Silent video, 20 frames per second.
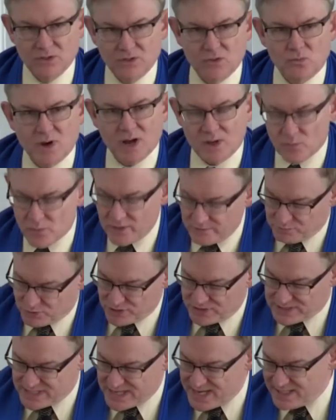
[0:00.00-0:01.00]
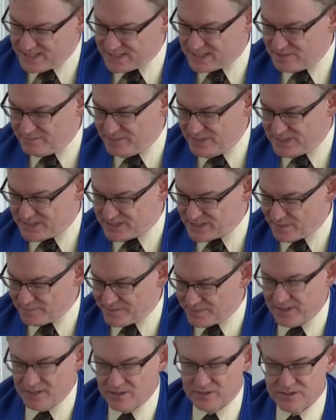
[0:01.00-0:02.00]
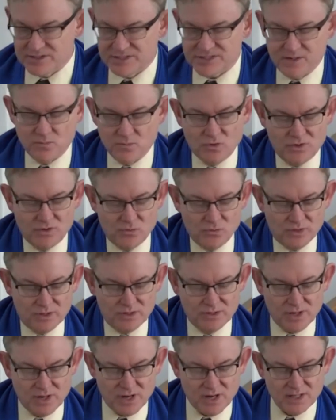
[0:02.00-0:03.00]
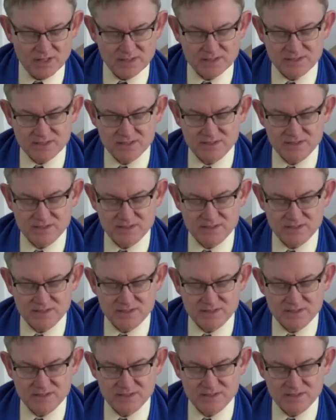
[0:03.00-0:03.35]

While we pretend to be something or someone we're not,